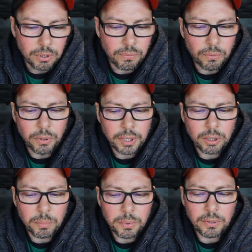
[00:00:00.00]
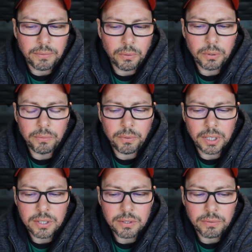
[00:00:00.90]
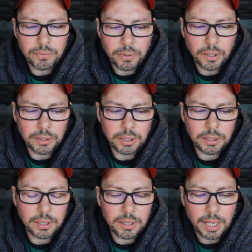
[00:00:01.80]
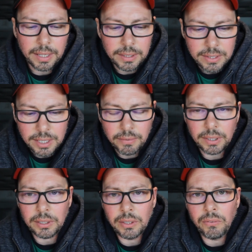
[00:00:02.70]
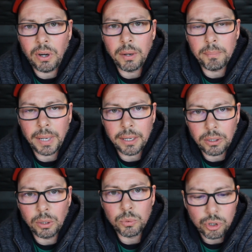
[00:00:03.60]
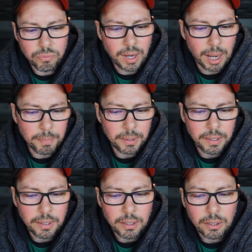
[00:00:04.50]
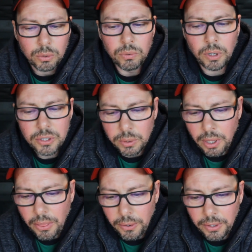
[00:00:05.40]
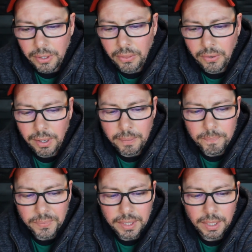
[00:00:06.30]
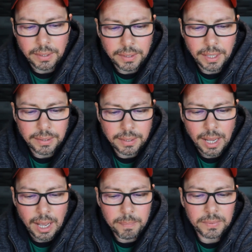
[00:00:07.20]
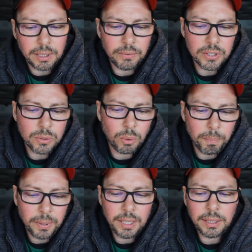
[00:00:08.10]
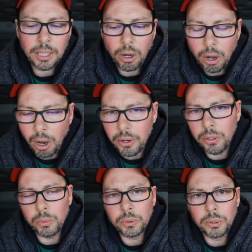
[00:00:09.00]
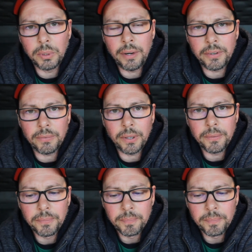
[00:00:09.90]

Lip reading: The World Economic Forum was founded in 1971 by Klaus Schwab, who was only 33, and at that time he was completely unknown to everyone.